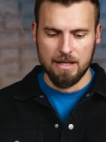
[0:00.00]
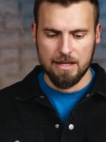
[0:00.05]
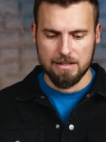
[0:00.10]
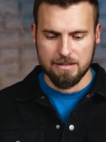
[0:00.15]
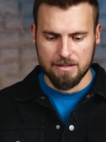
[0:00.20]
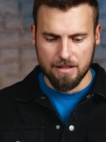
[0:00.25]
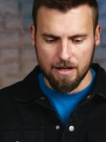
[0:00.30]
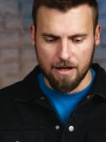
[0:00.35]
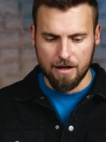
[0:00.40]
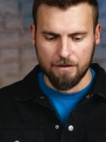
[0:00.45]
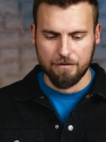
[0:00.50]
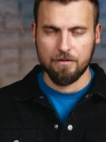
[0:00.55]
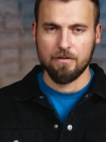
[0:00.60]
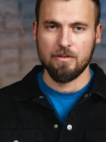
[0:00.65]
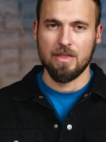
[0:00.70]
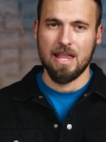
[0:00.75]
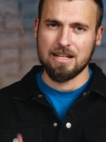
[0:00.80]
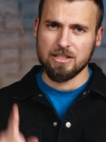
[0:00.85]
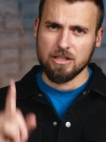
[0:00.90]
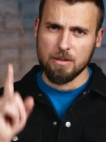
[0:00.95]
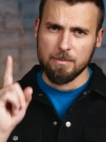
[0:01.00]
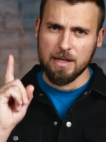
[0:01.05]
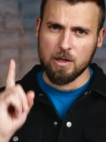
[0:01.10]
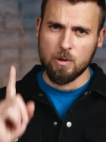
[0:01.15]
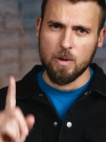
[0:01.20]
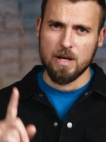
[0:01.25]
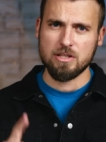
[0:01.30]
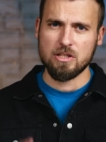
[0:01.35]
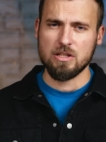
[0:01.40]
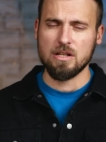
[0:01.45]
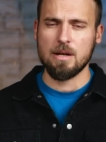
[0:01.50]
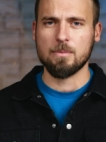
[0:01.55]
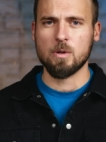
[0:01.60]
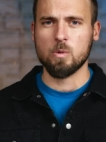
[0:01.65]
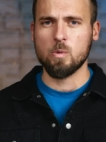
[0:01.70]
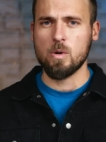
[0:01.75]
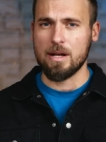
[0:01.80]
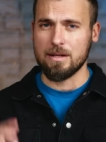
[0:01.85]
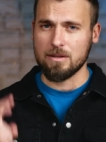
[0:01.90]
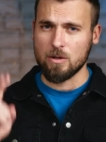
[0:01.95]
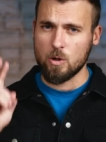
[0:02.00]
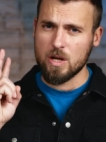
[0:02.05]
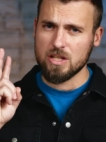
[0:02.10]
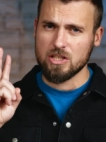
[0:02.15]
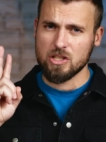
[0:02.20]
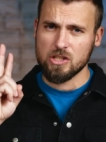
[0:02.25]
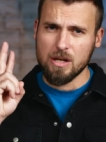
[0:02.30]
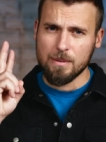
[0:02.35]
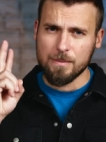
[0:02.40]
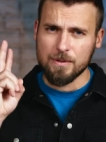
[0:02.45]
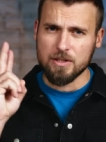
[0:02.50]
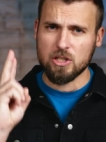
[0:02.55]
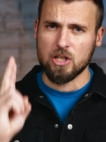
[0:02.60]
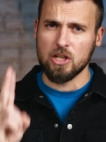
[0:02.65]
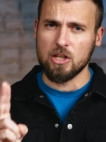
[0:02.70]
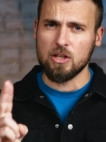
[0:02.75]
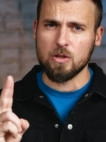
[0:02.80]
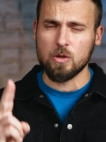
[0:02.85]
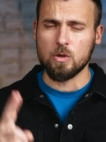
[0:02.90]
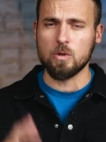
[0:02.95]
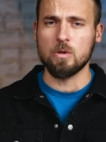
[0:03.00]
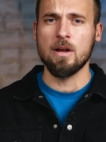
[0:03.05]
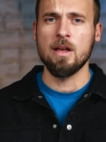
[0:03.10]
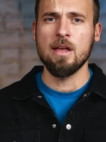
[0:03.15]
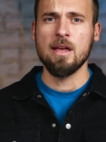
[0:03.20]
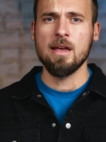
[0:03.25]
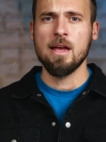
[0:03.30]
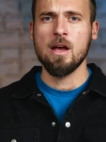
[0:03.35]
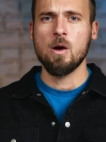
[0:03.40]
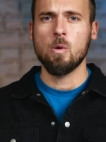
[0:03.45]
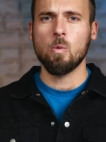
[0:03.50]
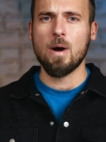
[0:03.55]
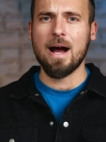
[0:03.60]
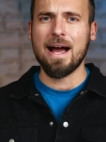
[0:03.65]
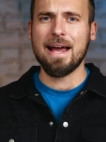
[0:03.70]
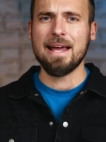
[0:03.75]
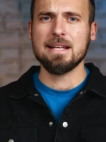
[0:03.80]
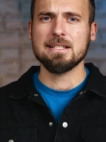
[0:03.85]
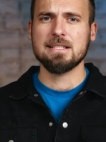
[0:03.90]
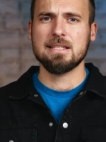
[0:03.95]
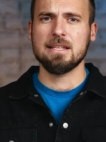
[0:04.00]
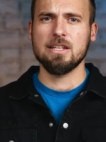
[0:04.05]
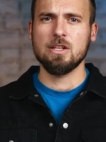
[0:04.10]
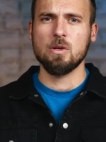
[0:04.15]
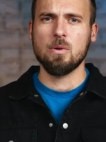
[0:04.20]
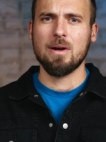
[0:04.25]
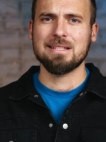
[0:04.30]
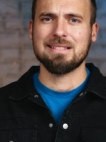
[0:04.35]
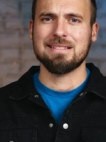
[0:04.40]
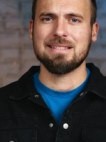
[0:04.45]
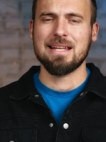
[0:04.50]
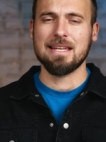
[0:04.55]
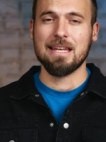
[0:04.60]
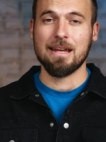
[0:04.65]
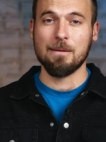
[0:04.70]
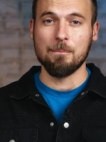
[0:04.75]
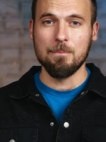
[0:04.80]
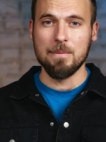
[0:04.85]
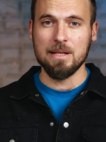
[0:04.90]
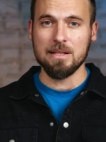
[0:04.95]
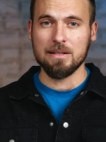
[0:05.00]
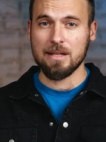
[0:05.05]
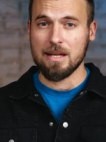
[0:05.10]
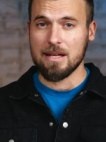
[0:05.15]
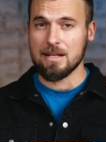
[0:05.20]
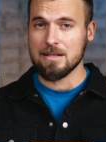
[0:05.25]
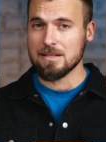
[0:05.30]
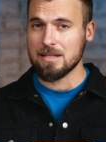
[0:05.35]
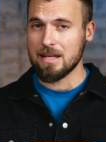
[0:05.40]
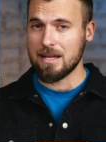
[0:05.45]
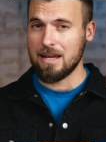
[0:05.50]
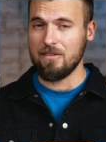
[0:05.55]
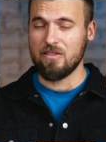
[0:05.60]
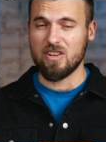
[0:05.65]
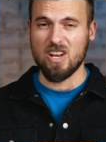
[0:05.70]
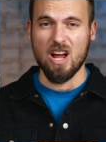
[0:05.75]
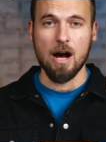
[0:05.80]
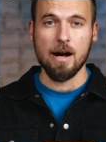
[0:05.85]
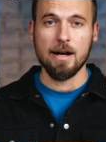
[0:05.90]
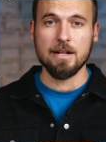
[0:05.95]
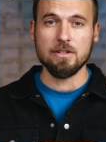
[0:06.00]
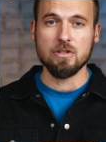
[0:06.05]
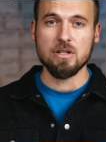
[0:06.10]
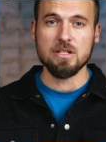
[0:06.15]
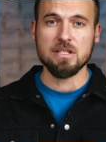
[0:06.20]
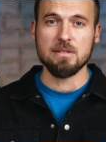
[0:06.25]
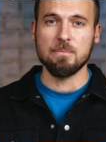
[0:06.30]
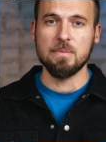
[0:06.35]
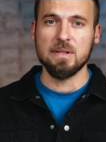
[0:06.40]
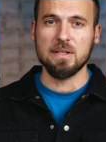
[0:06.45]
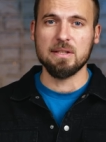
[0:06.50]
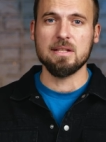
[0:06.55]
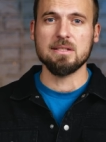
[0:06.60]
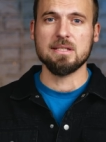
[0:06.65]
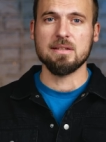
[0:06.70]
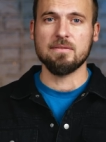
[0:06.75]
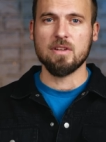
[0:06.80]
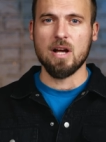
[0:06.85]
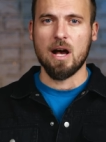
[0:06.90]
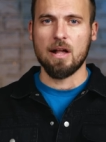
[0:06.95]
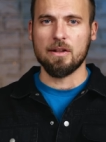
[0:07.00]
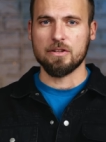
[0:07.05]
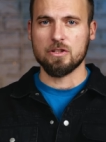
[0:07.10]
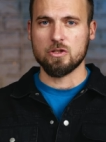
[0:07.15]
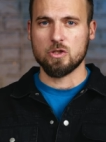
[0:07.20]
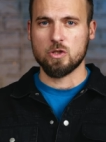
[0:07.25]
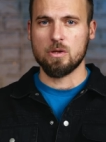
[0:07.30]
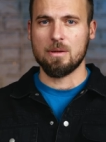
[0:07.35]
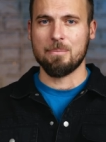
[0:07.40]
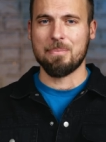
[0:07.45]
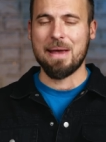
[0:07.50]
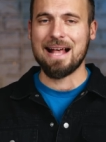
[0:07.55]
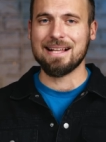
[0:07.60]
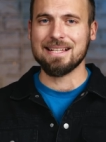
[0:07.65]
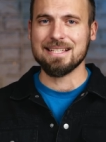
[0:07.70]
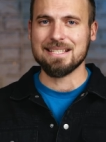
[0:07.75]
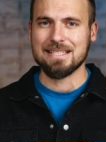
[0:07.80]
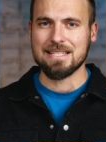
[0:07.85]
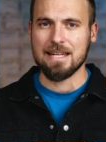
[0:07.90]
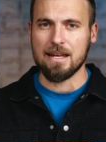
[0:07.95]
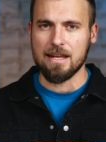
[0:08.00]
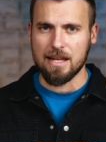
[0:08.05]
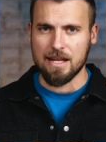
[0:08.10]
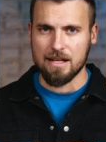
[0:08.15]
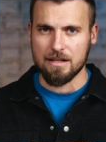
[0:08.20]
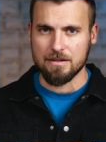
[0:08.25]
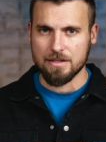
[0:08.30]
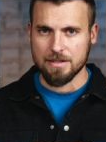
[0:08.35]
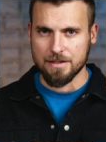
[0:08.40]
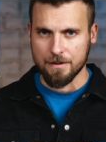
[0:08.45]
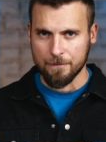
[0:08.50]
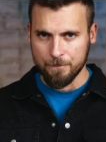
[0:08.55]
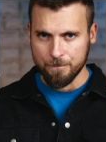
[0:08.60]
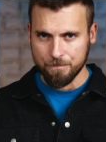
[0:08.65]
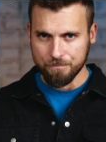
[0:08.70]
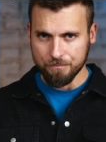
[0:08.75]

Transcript: is enough? That should be question number one. Question number two why is the U.S. sending millions, even hundreds of millions of dollars to the Palestinians?